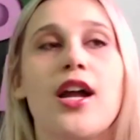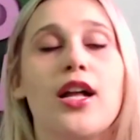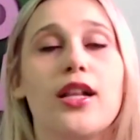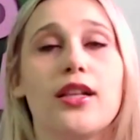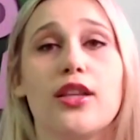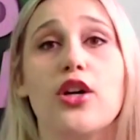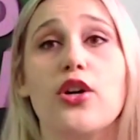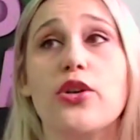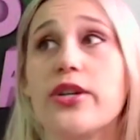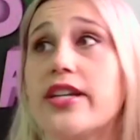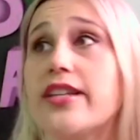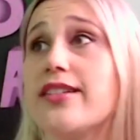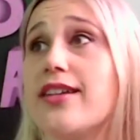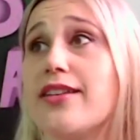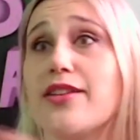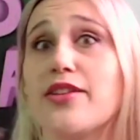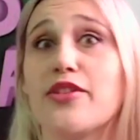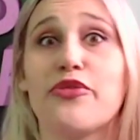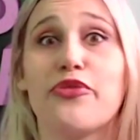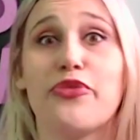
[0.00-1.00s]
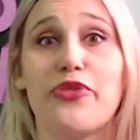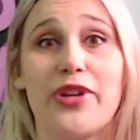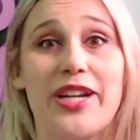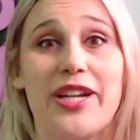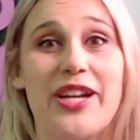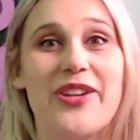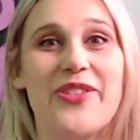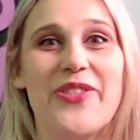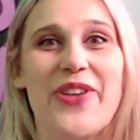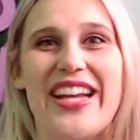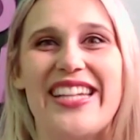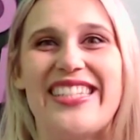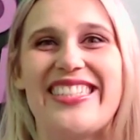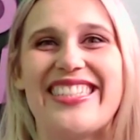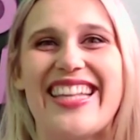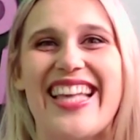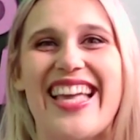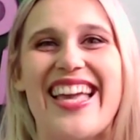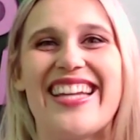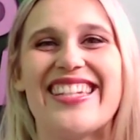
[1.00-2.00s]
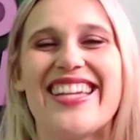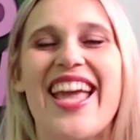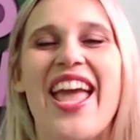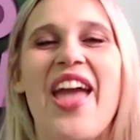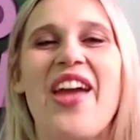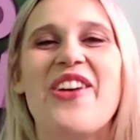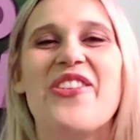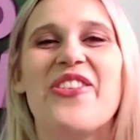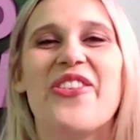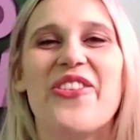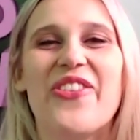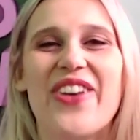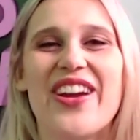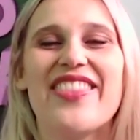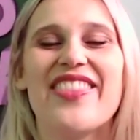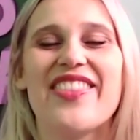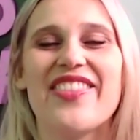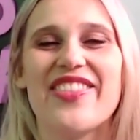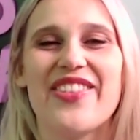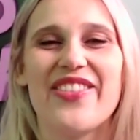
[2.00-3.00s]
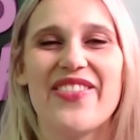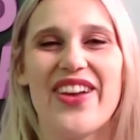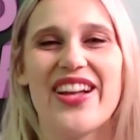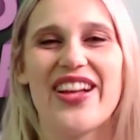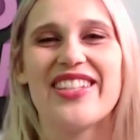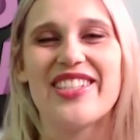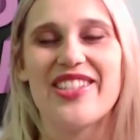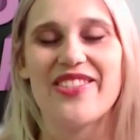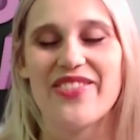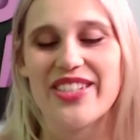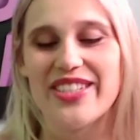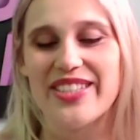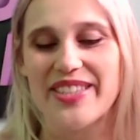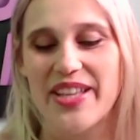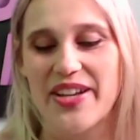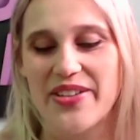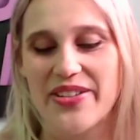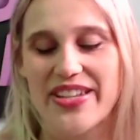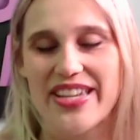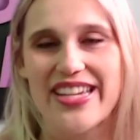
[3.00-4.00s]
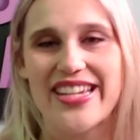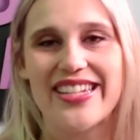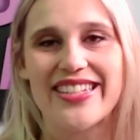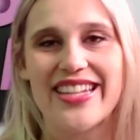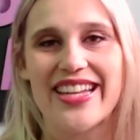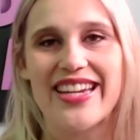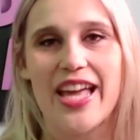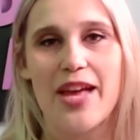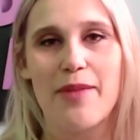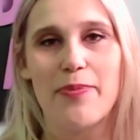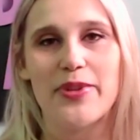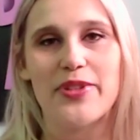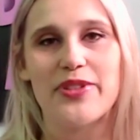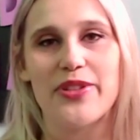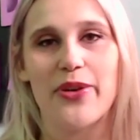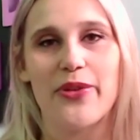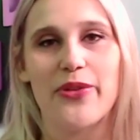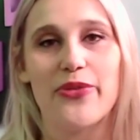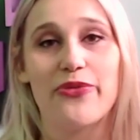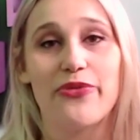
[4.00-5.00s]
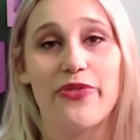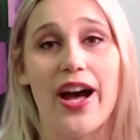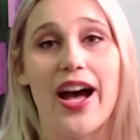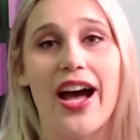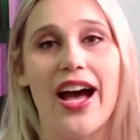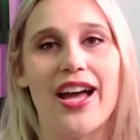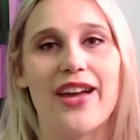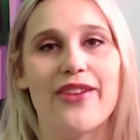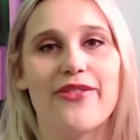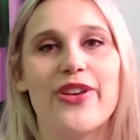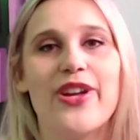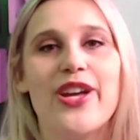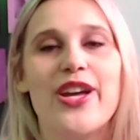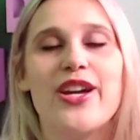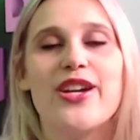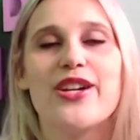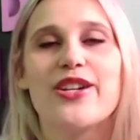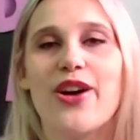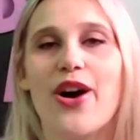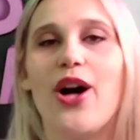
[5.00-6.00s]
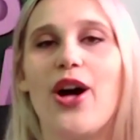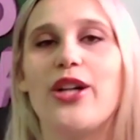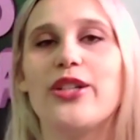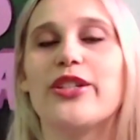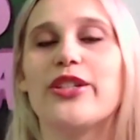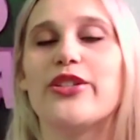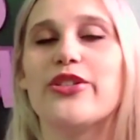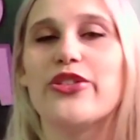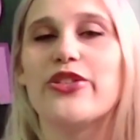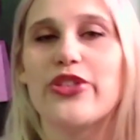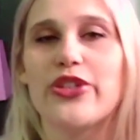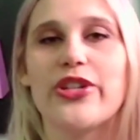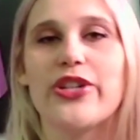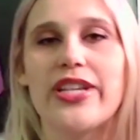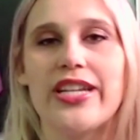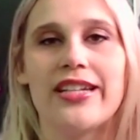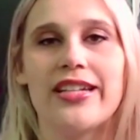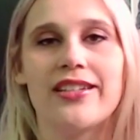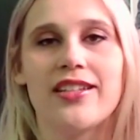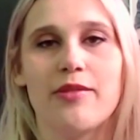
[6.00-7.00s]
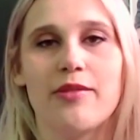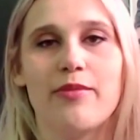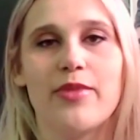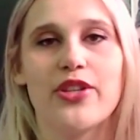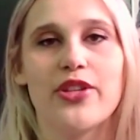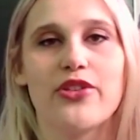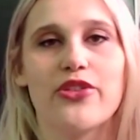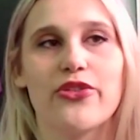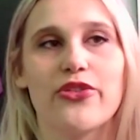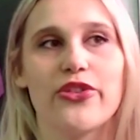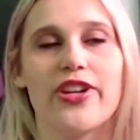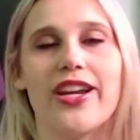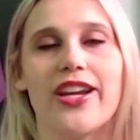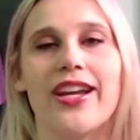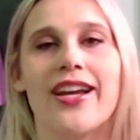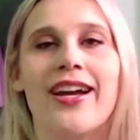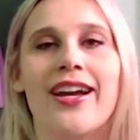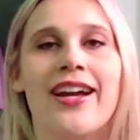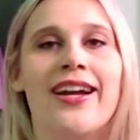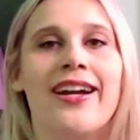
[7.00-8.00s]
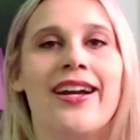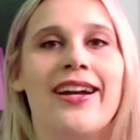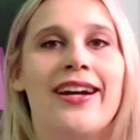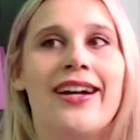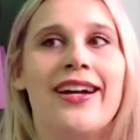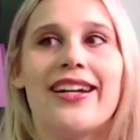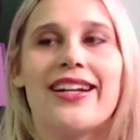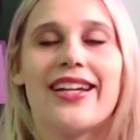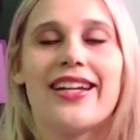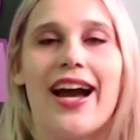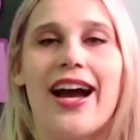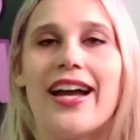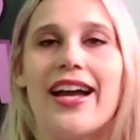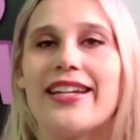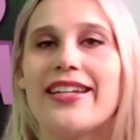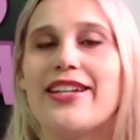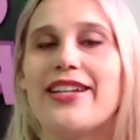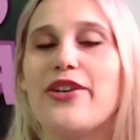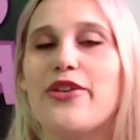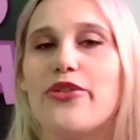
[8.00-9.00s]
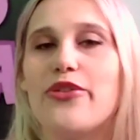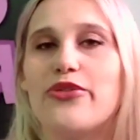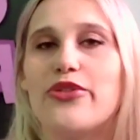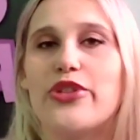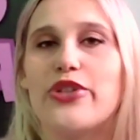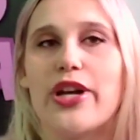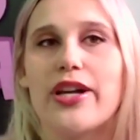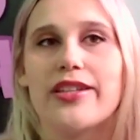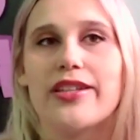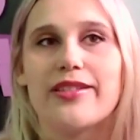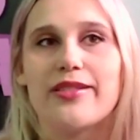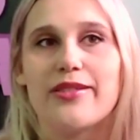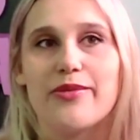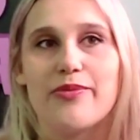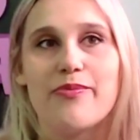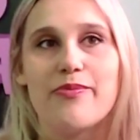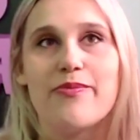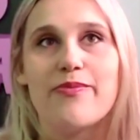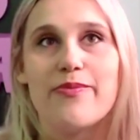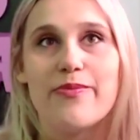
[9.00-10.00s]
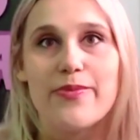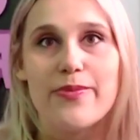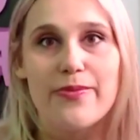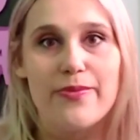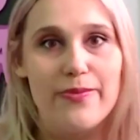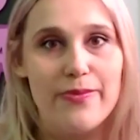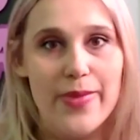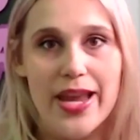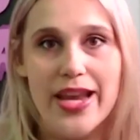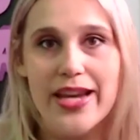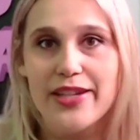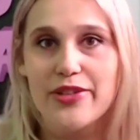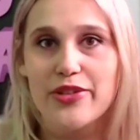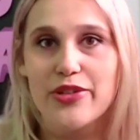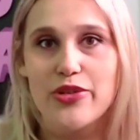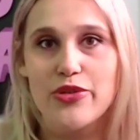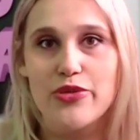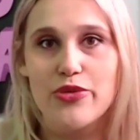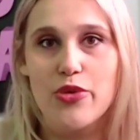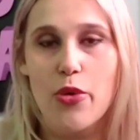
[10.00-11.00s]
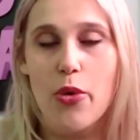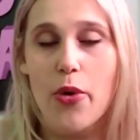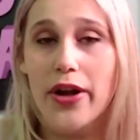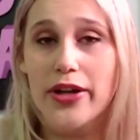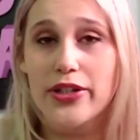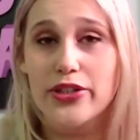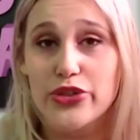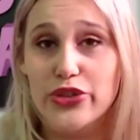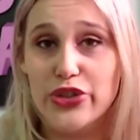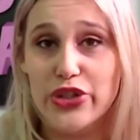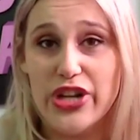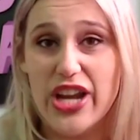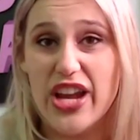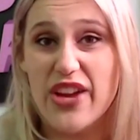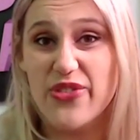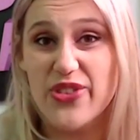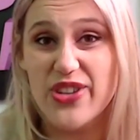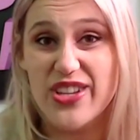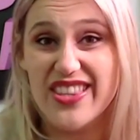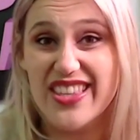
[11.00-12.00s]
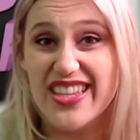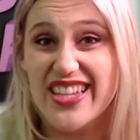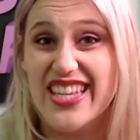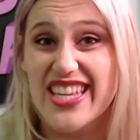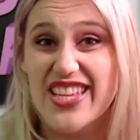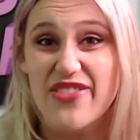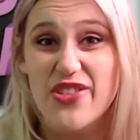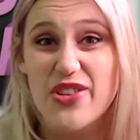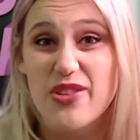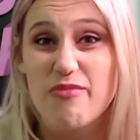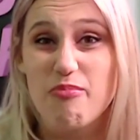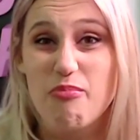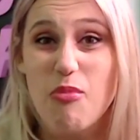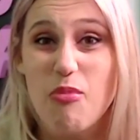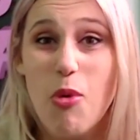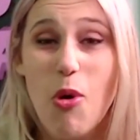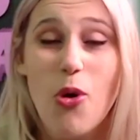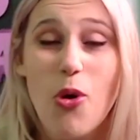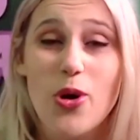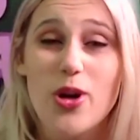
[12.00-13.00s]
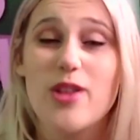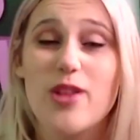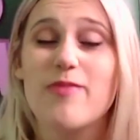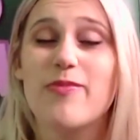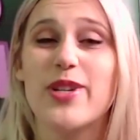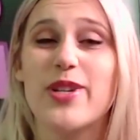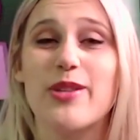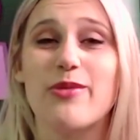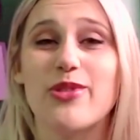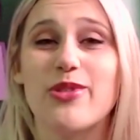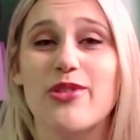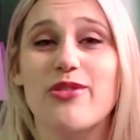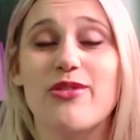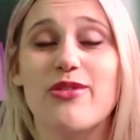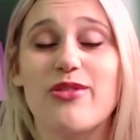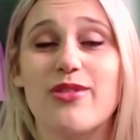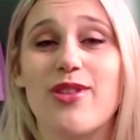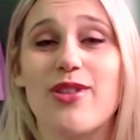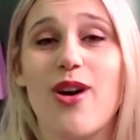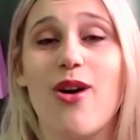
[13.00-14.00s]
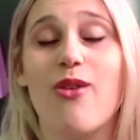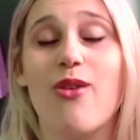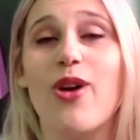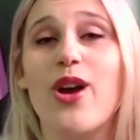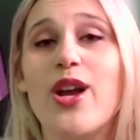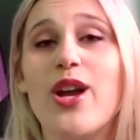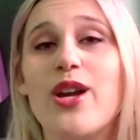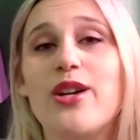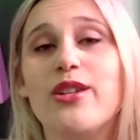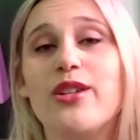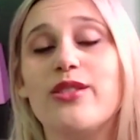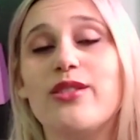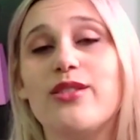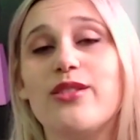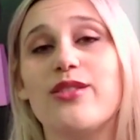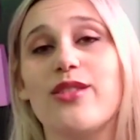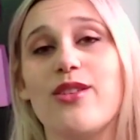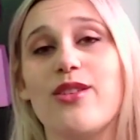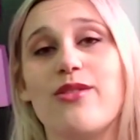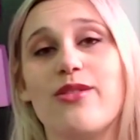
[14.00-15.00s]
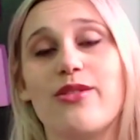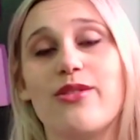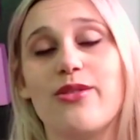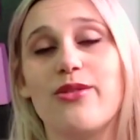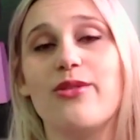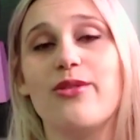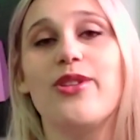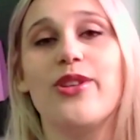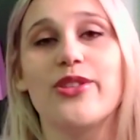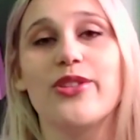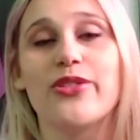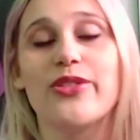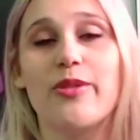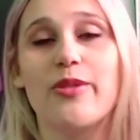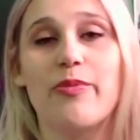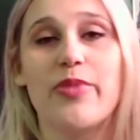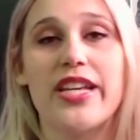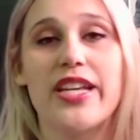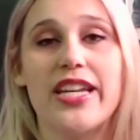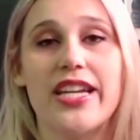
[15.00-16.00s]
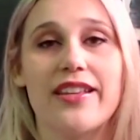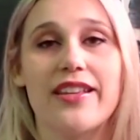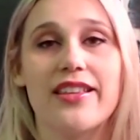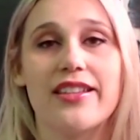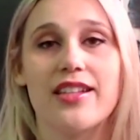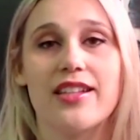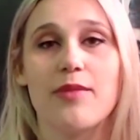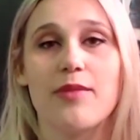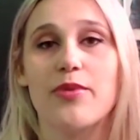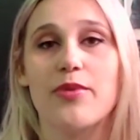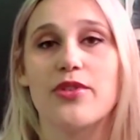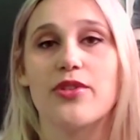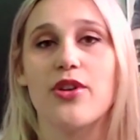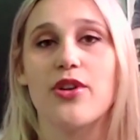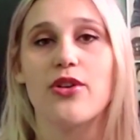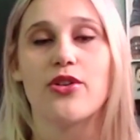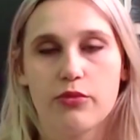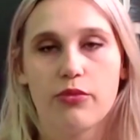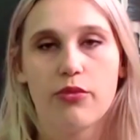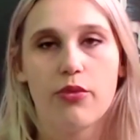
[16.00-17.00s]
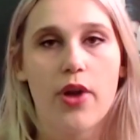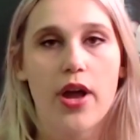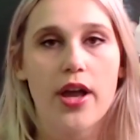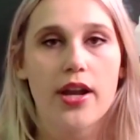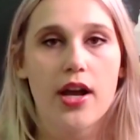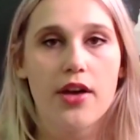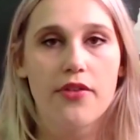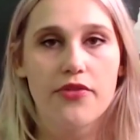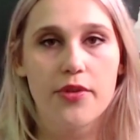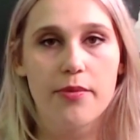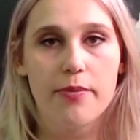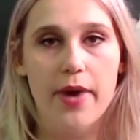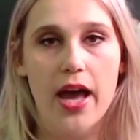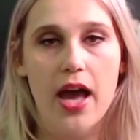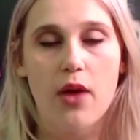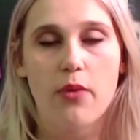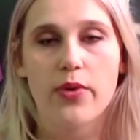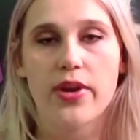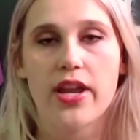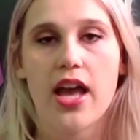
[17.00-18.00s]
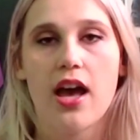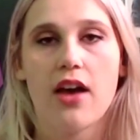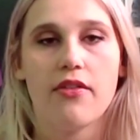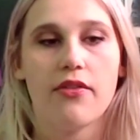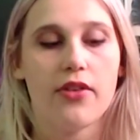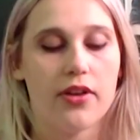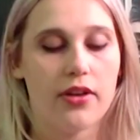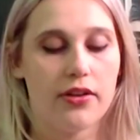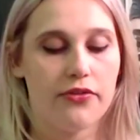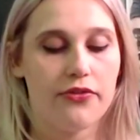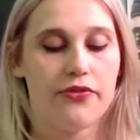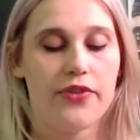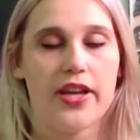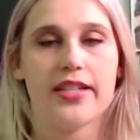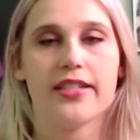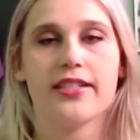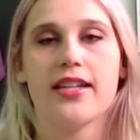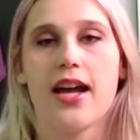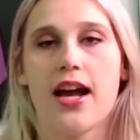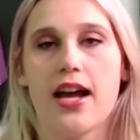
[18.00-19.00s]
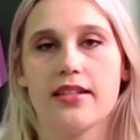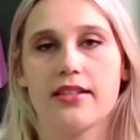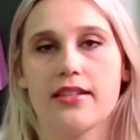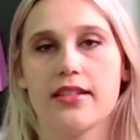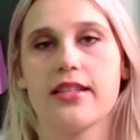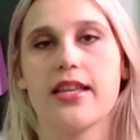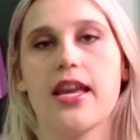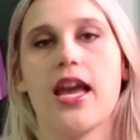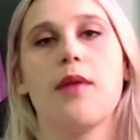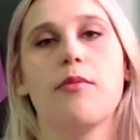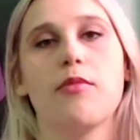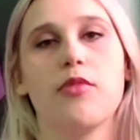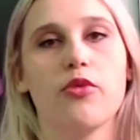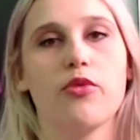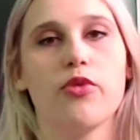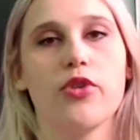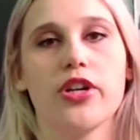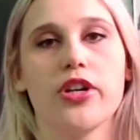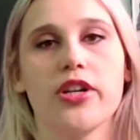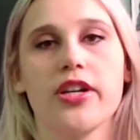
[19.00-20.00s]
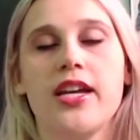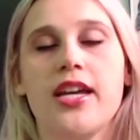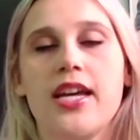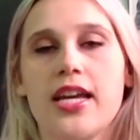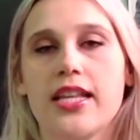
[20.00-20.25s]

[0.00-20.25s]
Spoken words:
Loki's on this freaking wasteland with the rest of his Lokis, and episode 5, called Journey into Mystery, kind of just makes you question everything even more, but it was so, so cool. So at the beginning of this episode, right off the bat, we have fantastic camera work.